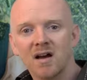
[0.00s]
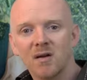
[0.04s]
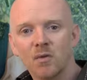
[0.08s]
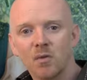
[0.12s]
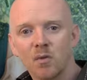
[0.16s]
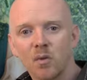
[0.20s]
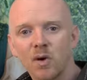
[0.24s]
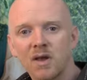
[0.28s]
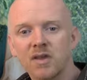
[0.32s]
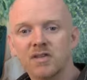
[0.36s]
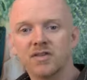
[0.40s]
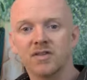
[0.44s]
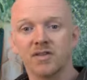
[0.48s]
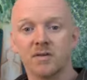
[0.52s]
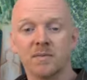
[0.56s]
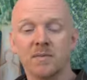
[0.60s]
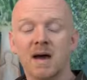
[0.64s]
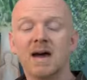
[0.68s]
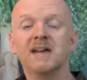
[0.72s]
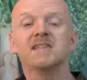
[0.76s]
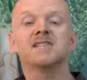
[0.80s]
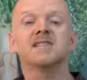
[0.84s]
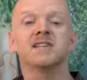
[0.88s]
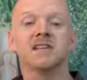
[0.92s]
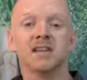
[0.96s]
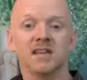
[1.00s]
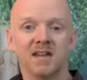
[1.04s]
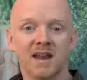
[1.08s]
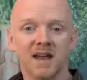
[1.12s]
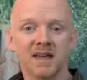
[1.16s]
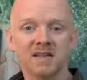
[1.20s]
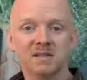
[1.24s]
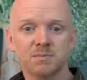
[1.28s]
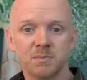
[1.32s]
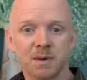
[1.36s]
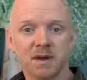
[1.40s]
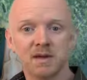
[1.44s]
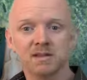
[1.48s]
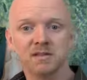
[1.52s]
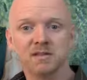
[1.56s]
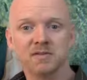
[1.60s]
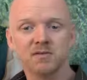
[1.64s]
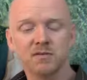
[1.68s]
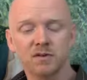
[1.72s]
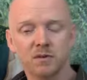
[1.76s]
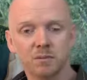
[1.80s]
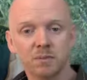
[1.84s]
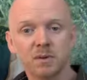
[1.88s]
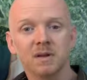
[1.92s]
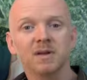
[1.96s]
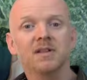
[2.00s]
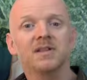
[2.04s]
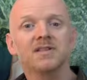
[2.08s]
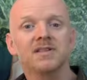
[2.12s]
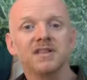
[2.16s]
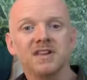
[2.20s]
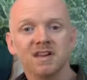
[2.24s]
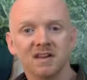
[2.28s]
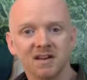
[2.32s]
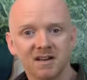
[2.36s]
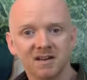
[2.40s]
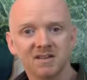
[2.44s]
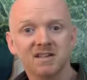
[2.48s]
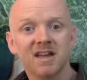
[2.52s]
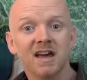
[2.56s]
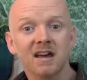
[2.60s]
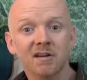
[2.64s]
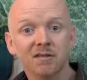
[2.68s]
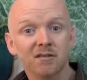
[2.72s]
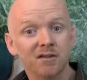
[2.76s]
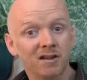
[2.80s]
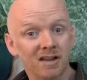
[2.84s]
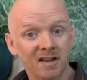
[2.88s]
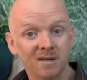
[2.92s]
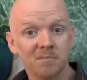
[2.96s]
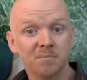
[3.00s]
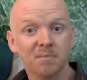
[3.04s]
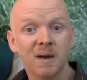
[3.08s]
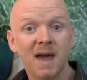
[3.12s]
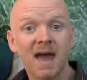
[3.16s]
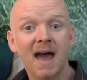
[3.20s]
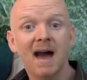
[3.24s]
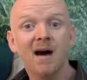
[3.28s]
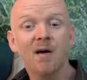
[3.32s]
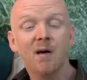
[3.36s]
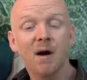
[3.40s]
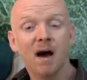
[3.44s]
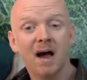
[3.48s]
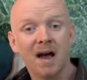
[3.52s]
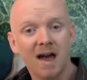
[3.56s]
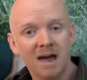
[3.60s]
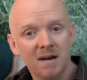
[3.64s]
with the masculine aspects of nobility and integrity and power,